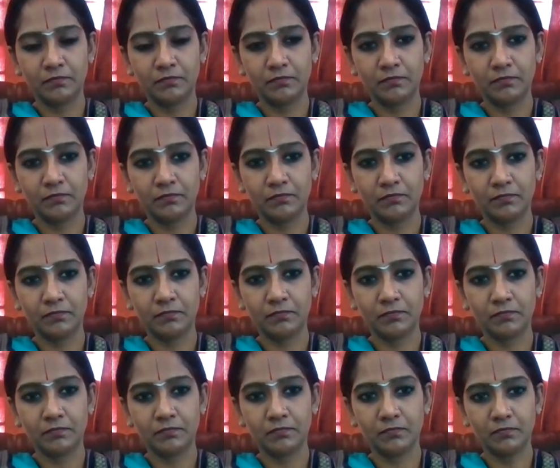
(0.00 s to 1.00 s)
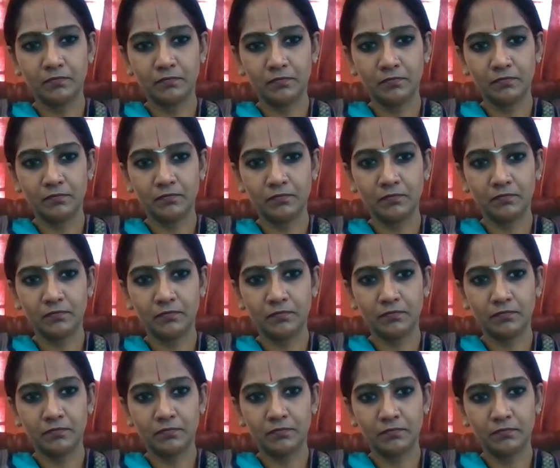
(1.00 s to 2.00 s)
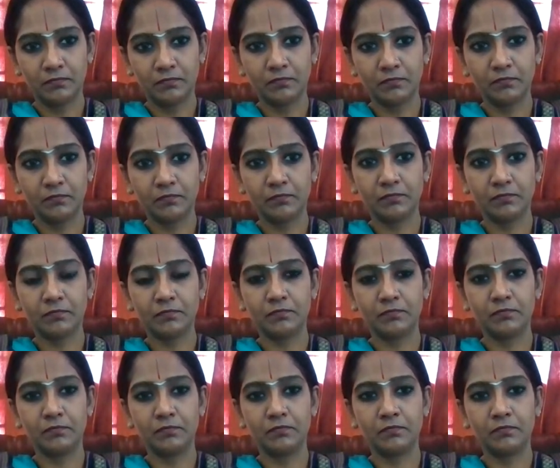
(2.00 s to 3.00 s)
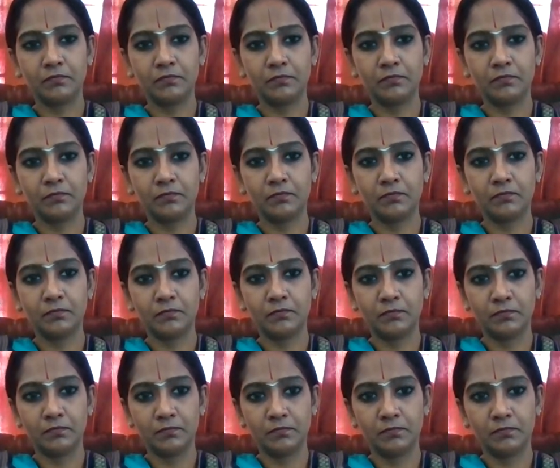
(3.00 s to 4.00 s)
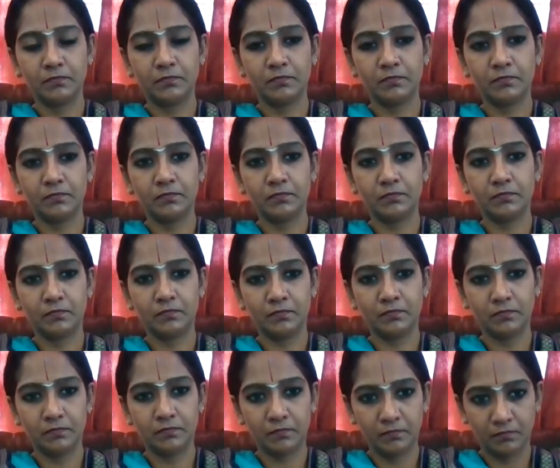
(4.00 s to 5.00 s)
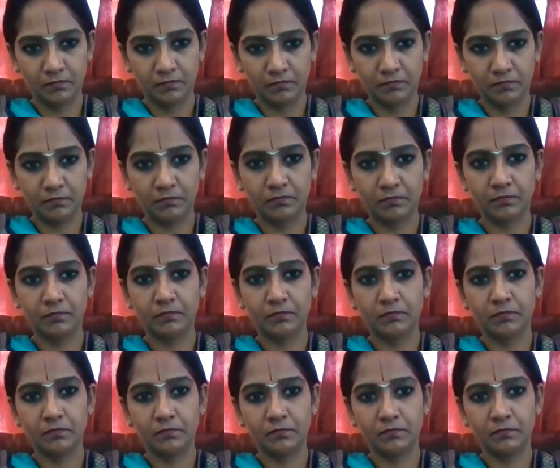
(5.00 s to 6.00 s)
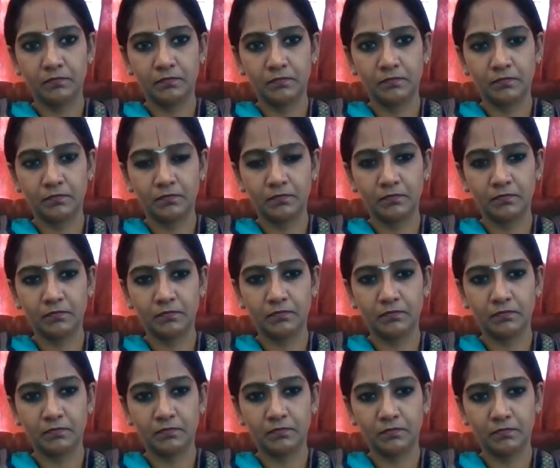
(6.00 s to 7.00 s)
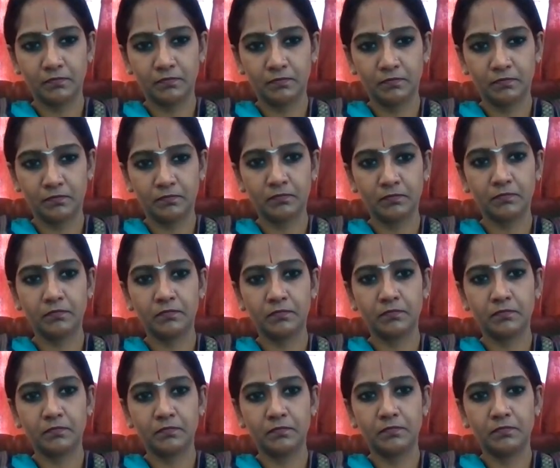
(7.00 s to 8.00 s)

This person isn't speaking.